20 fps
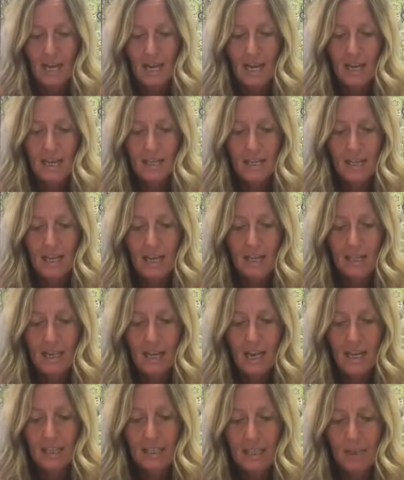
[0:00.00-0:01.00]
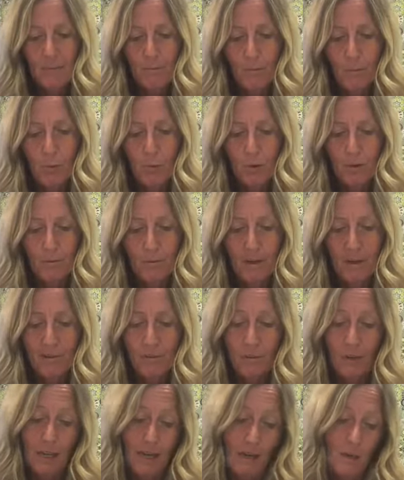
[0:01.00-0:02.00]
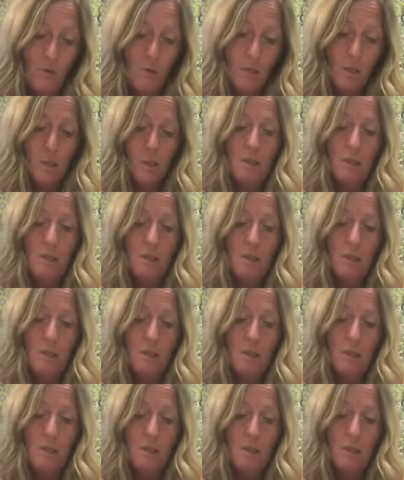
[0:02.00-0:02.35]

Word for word: and then I can put my flower,